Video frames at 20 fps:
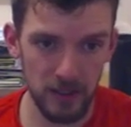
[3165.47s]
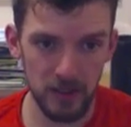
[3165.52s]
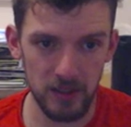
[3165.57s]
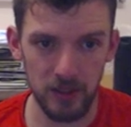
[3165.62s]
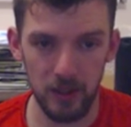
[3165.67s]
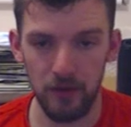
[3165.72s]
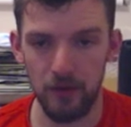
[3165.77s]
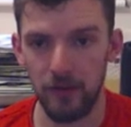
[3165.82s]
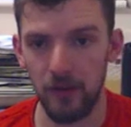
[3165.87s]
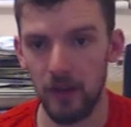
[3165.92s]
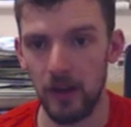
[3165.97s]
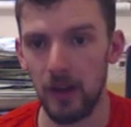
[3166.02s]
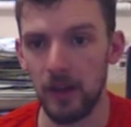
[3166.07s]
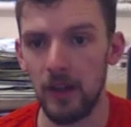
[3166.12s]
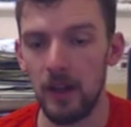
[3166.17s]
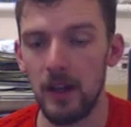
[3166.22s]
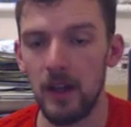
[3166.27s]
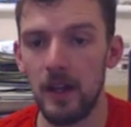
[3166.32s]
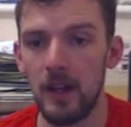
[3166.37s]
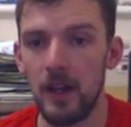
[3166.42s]
So for
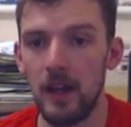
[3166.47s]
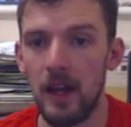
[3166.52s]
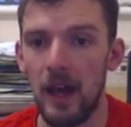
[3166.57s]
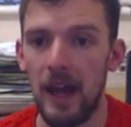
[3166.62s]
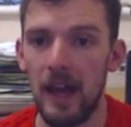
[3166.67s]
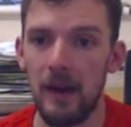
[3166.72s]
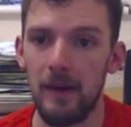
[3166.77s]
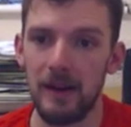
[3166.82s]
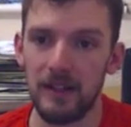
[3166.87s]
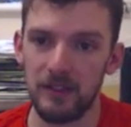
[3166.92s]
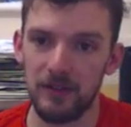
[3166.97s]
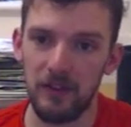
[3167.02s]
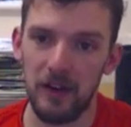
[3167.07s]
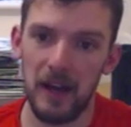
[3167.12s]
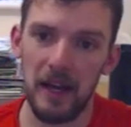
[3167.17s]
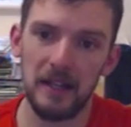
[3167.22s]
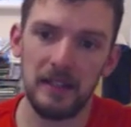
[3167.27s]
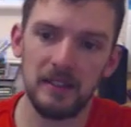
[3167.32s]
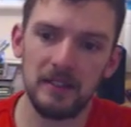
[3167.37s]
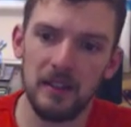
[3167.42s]
AOS
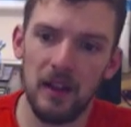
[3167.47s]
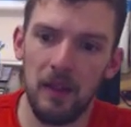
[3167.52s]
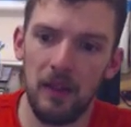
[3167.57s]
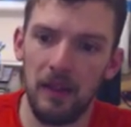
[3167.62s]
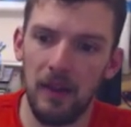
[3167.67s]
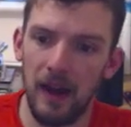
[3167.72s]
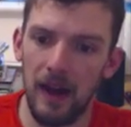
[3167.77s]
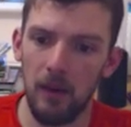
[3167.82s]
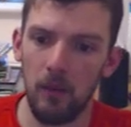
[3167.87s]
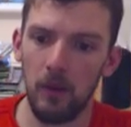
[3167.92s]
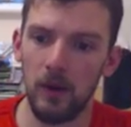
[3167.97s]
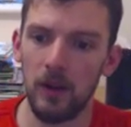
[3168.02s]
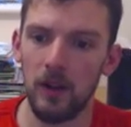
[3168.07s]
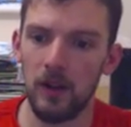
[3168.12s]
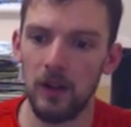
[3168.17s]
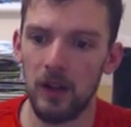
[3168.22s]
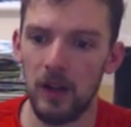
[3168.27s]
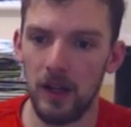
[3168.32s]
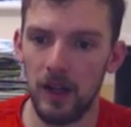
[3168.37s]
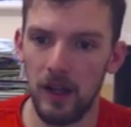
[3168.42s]
fans, that will
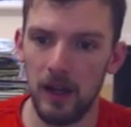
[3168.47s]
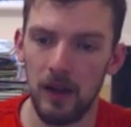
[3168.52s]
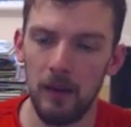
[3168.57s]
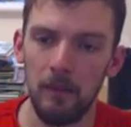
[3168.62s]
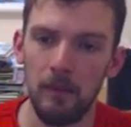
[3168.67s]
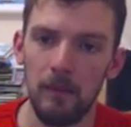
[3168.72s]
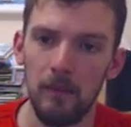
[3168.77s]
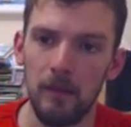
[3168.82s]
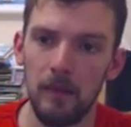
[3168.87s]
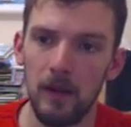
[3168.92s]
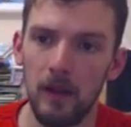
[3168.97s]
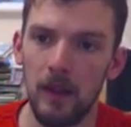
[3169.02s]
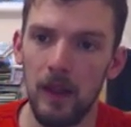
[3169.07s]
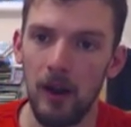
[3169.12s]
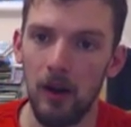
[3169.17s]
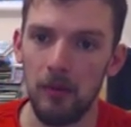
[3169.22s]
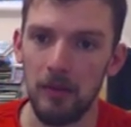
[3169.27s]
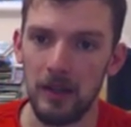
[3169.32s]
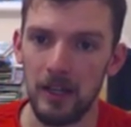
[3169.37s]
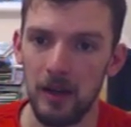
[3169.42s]

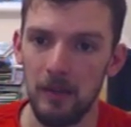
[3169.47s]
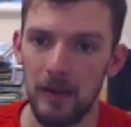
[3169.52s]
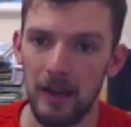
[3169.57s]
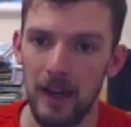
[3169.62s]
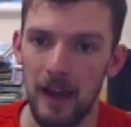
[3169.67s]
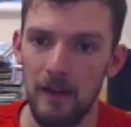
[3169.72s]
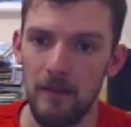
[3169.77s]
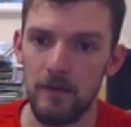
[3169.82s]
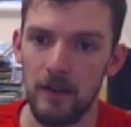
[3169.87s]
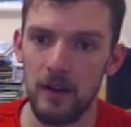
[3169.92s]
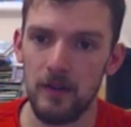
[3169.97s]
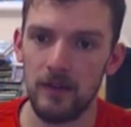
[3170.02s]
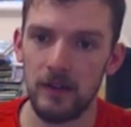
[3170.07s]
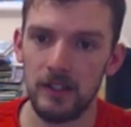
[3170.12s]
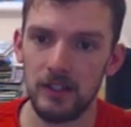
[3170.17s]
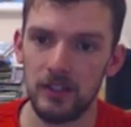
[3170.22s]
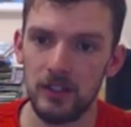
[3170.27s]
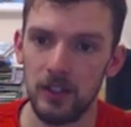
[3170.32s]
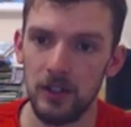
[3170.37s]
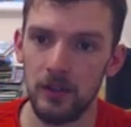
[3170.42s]
be coming out very, very
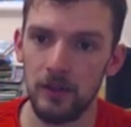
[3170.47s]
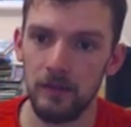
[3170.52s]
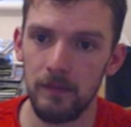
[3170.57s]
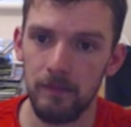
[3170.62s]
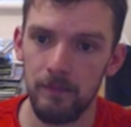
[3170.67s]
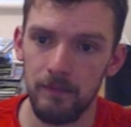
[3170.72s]
soon.